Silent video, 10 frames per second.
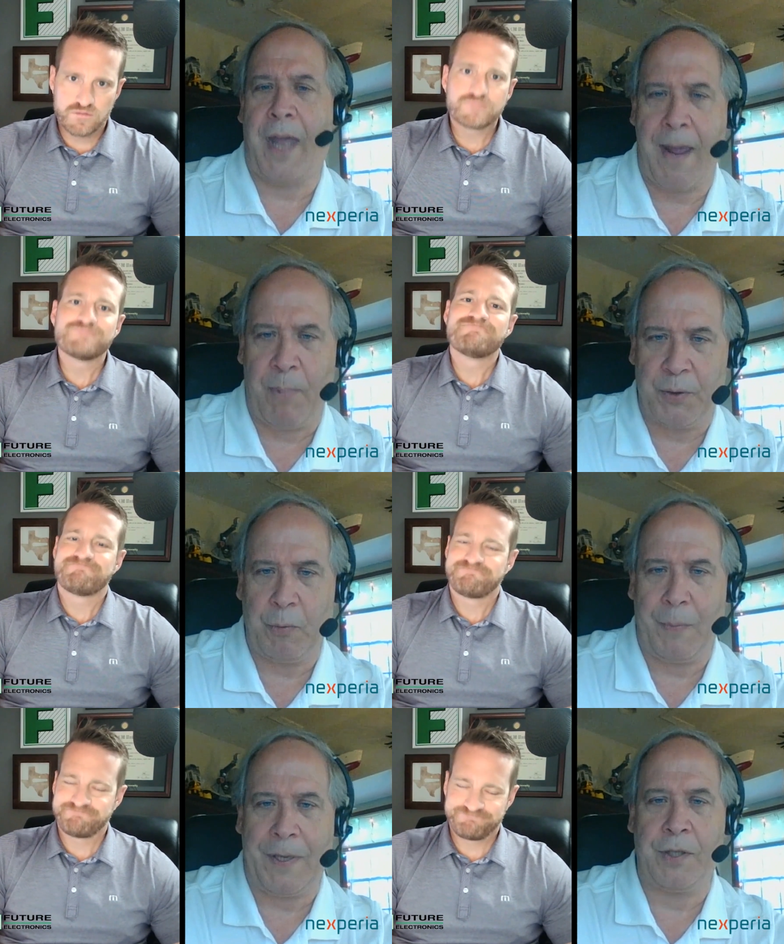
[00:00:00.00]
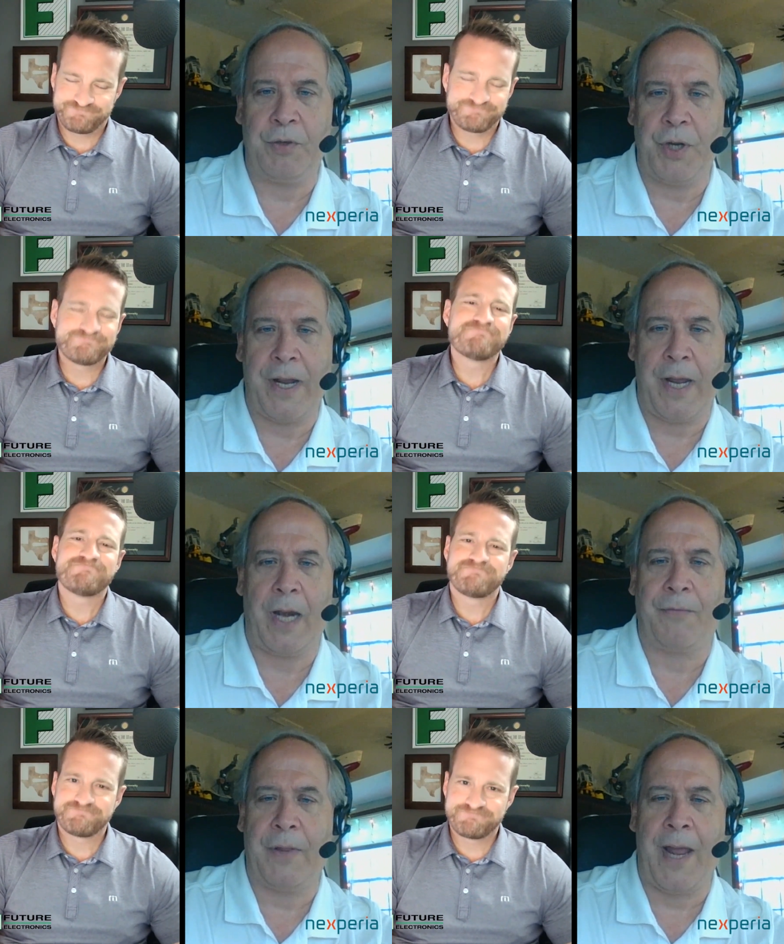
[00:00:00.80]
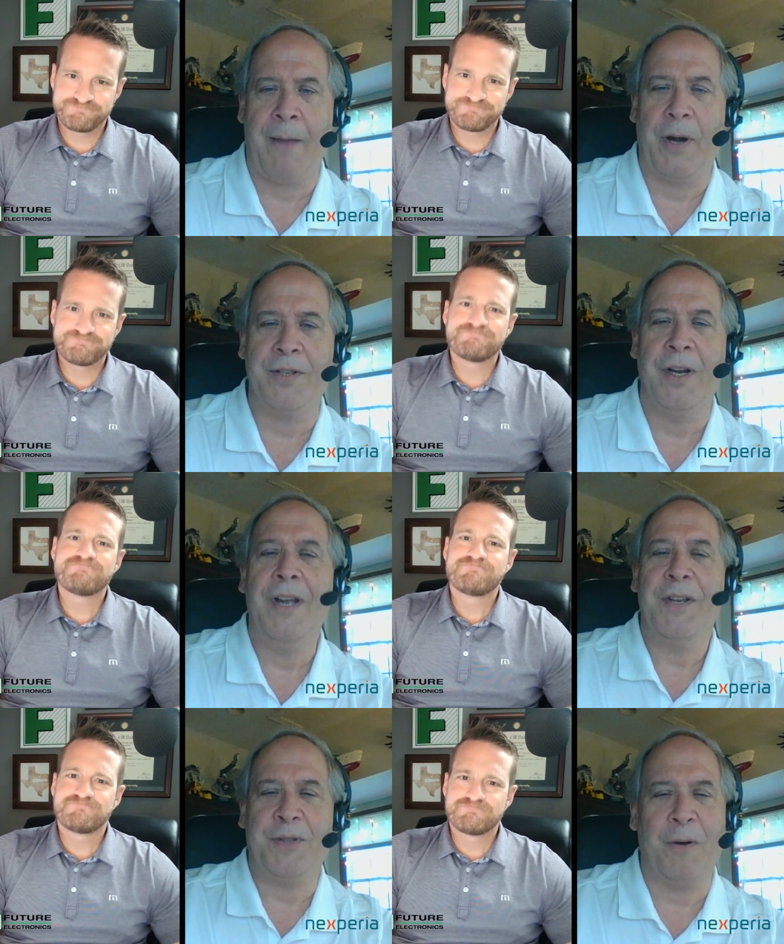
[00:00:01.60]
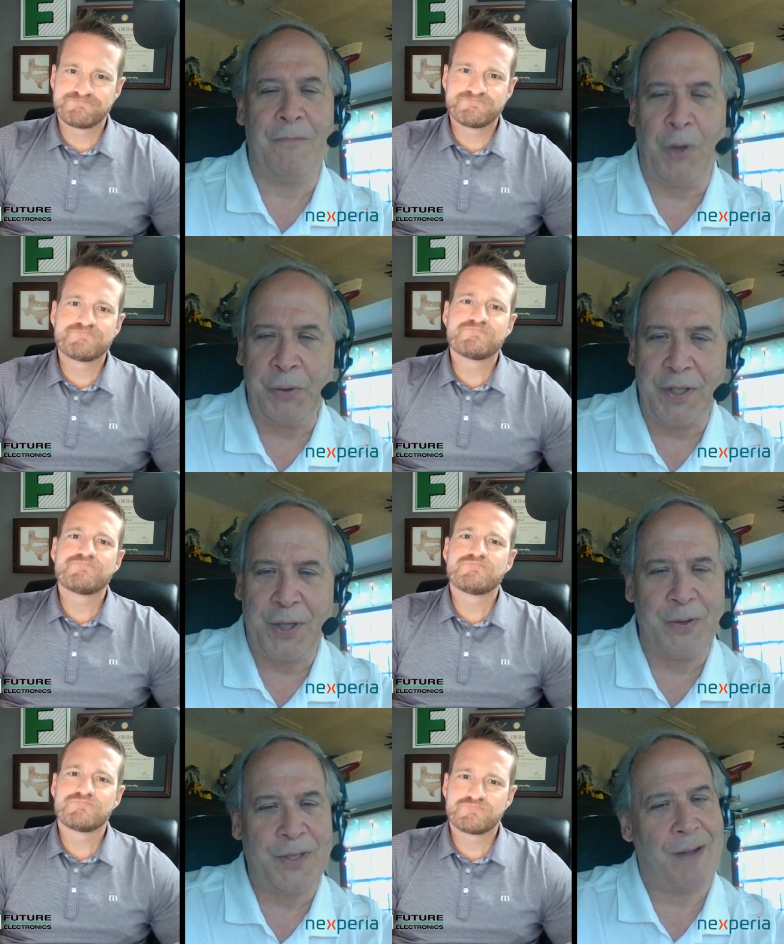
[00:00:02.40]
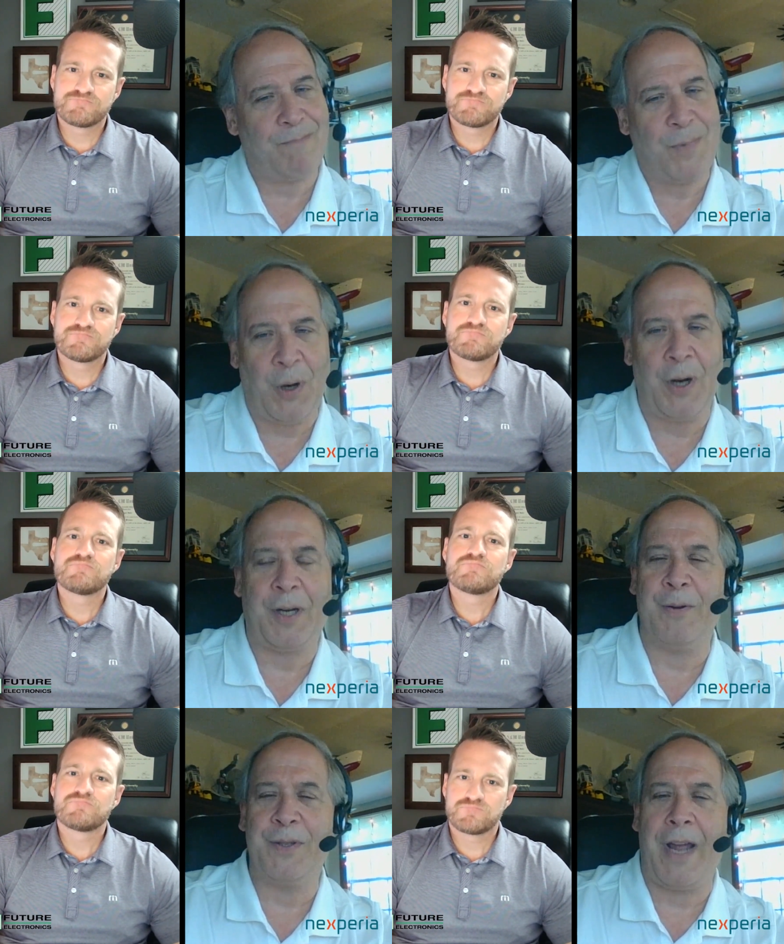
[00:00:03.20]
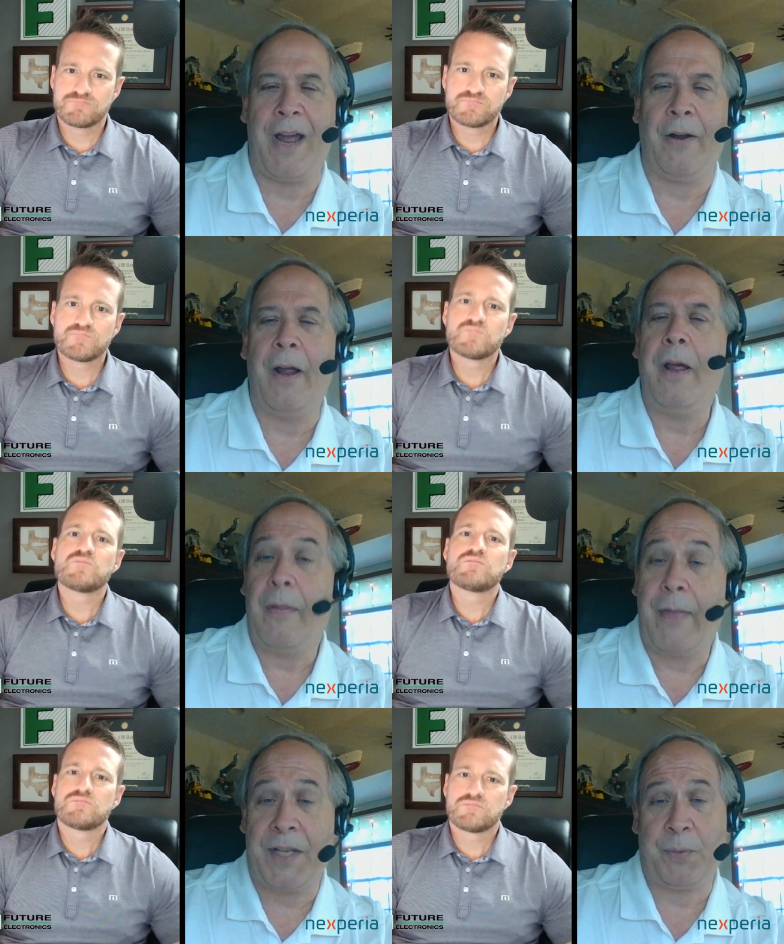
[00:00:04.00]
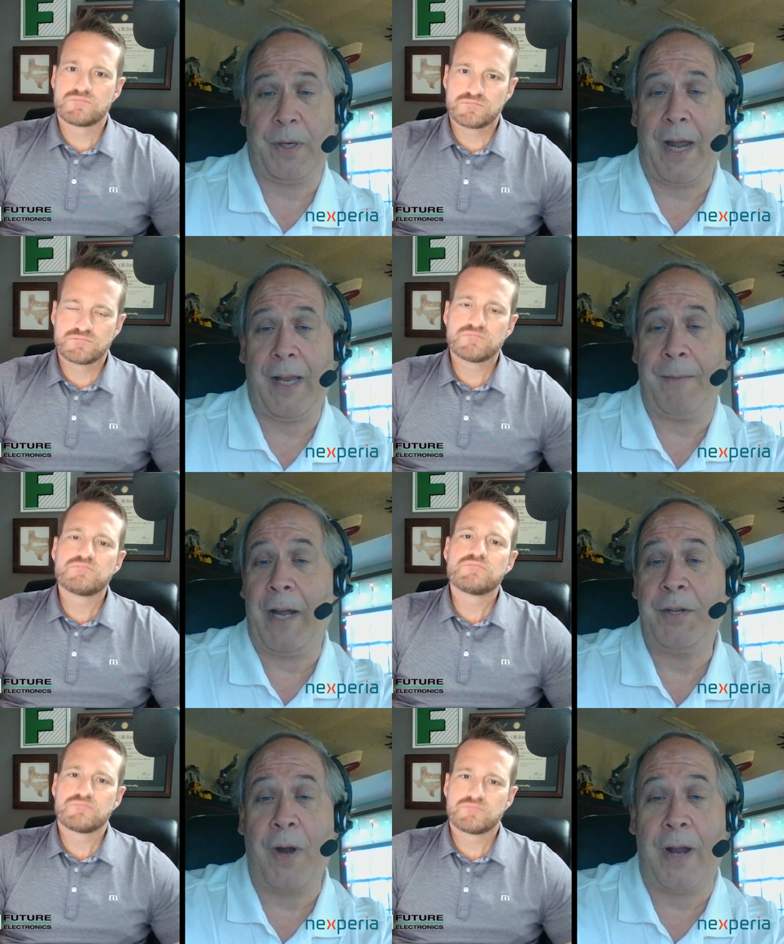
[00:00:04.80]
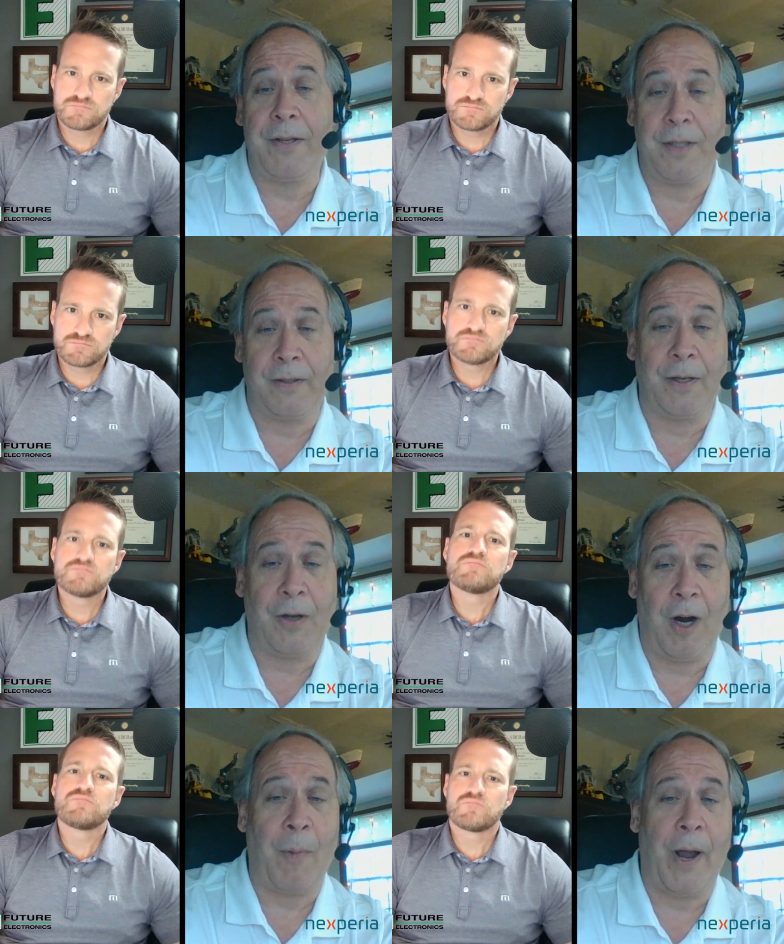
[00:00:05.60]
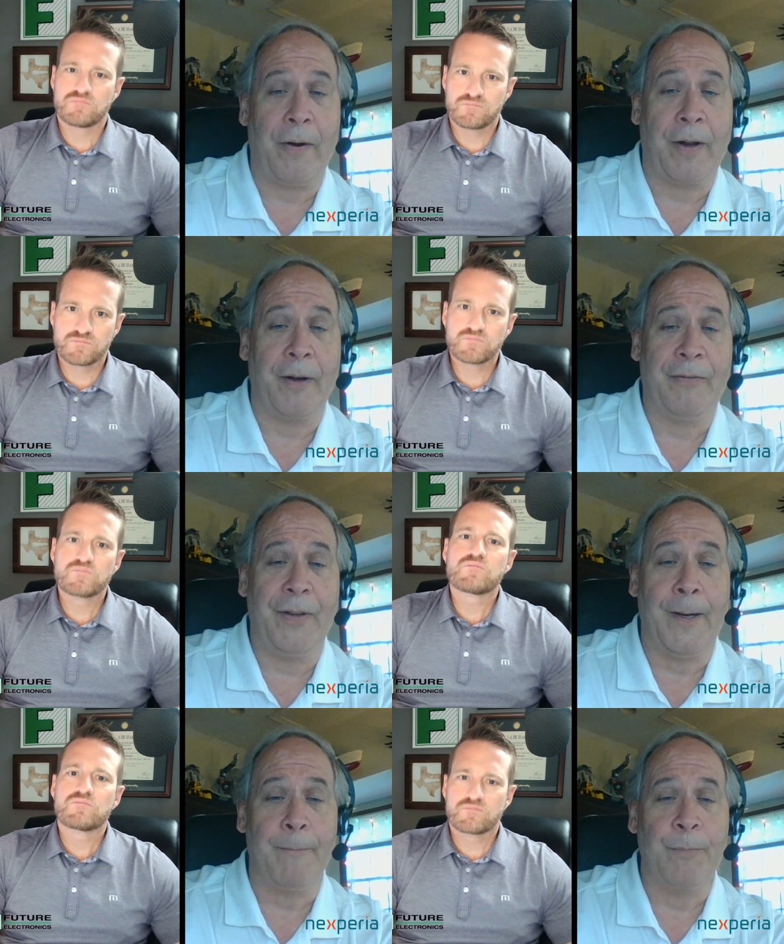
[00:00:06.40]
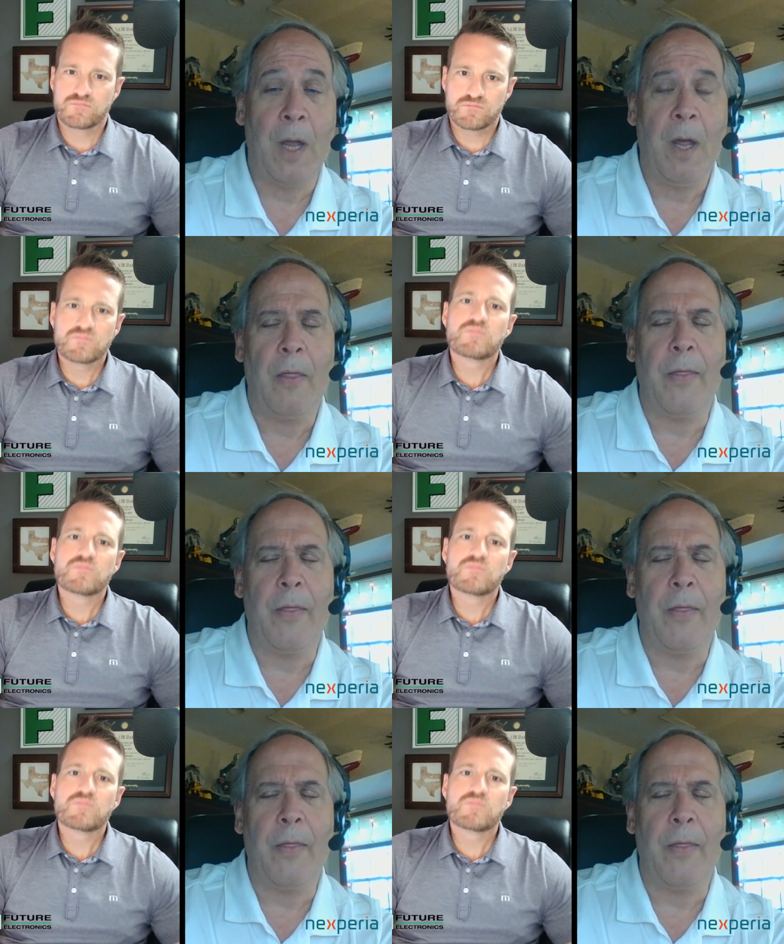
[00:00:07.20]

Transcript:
Speaker 1: the cables would be so gigantic for the amperage. So voltage goes up, current goes down. That's where gallium nitride and silicon carbide are going to fit in.